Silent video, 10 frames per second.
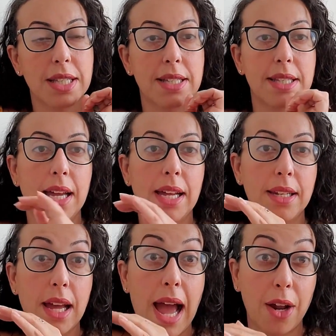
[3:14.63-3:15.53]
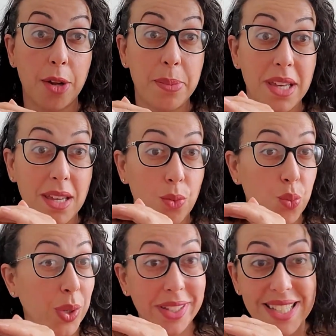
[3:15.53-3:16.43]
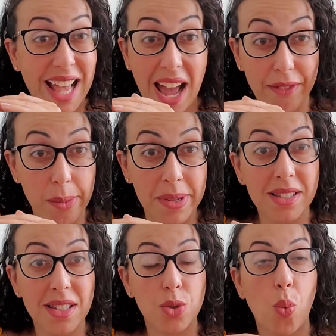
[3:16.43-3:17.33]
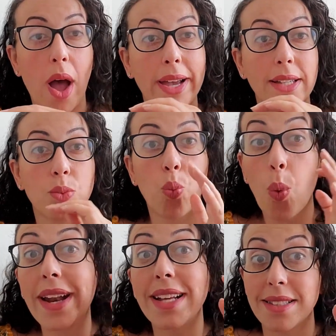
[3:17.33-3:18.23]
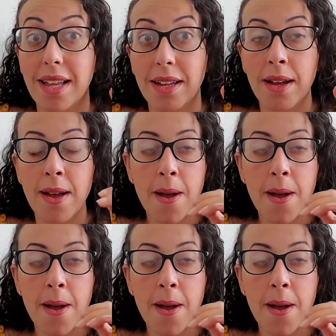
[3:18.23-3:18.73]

Is it how to be really savvy business-wise? What is it?